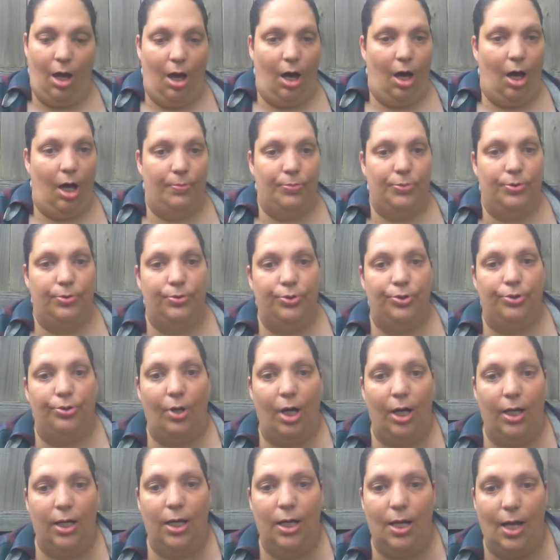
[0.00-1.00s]
I'm
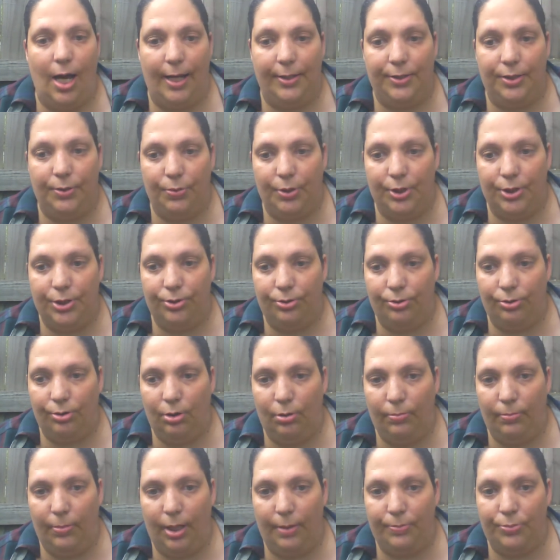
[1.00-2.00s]
trying not to restore
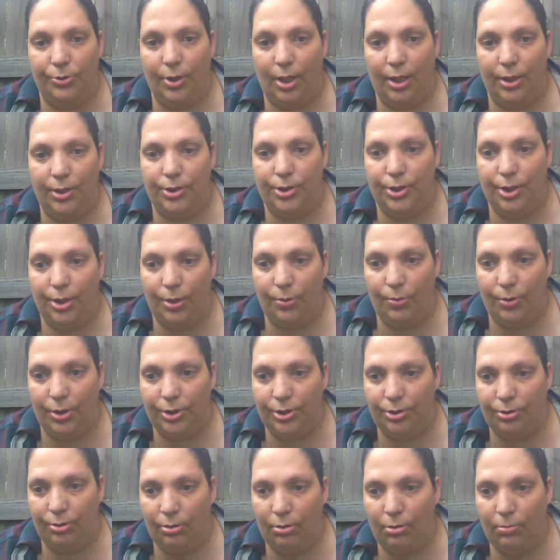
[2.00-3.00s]
them, but I'm trying to
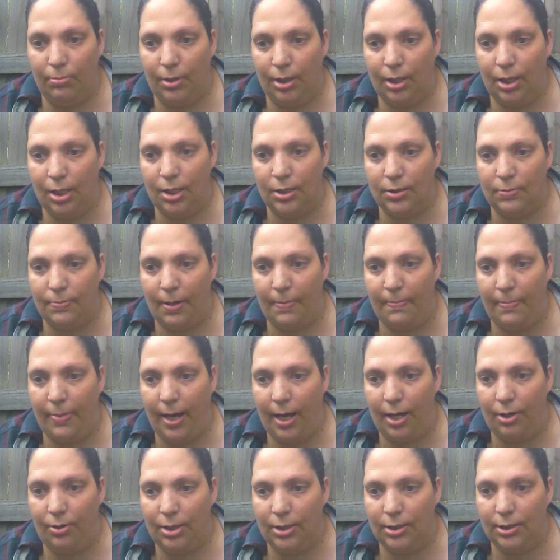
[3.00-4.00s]
restore them because my
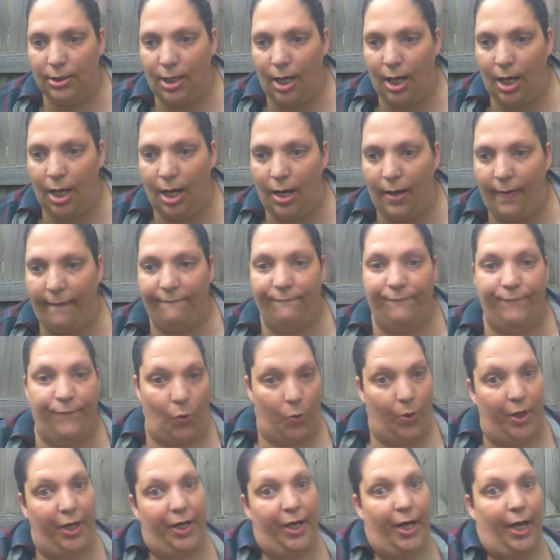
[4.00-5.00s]
battery's got
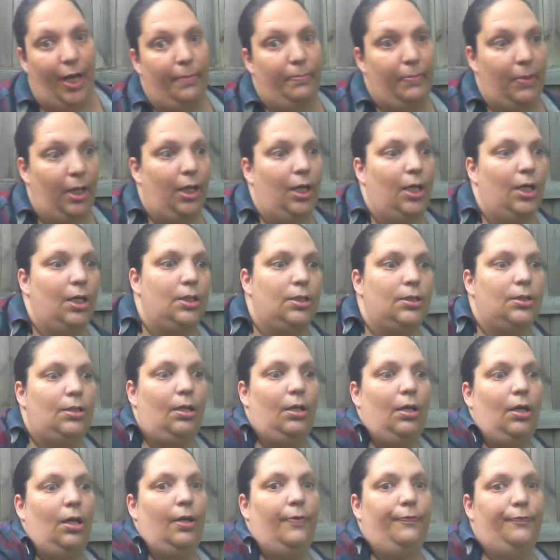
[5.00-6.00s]
49 minutes
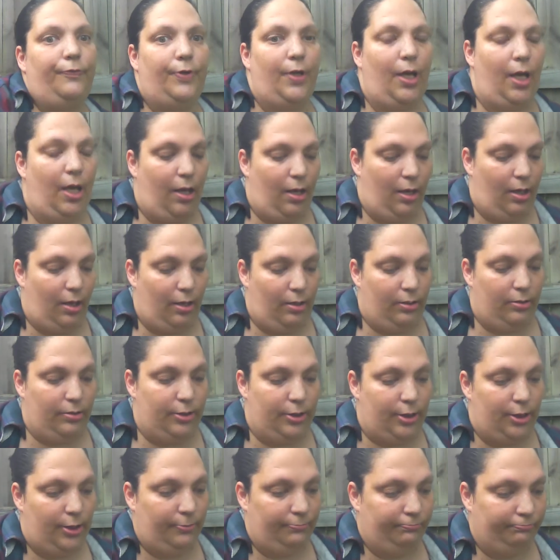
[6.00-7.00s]
left.
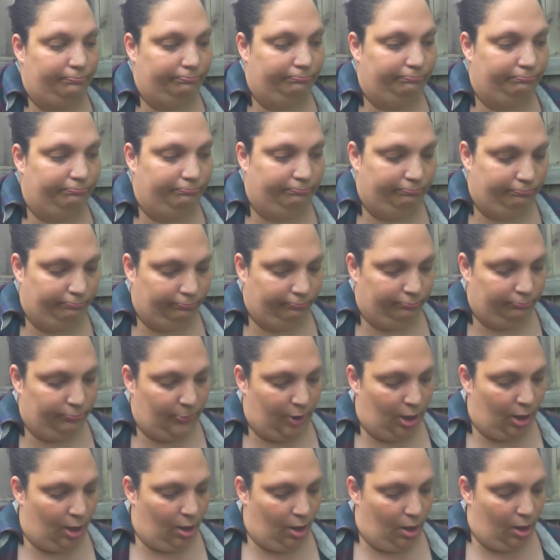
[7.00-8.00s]
And
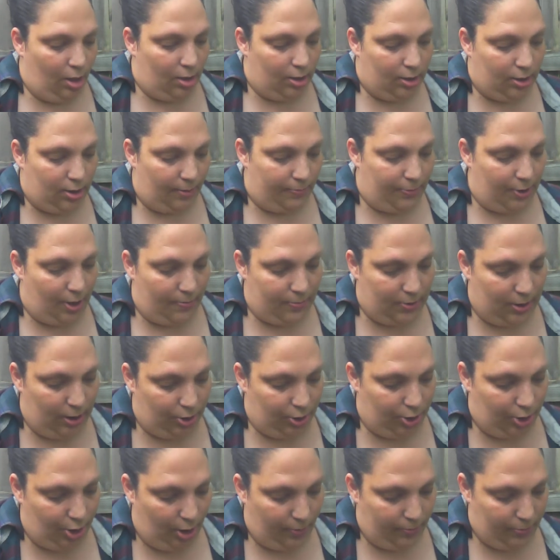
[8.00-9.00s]
sometimes it
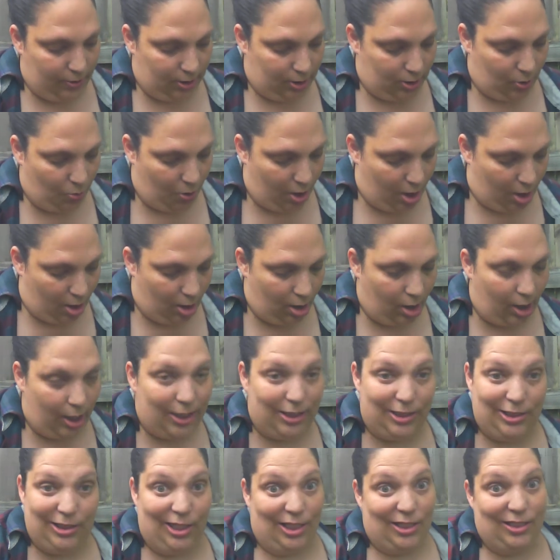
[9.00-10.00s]
jumps to where
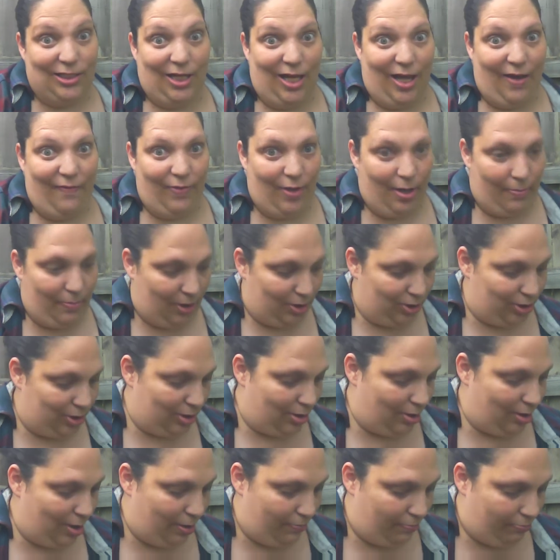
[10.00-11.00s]
it doesn't have that much
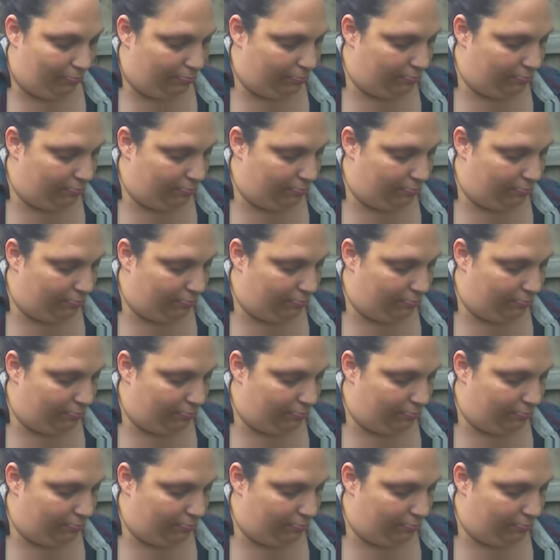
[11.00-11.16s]
time.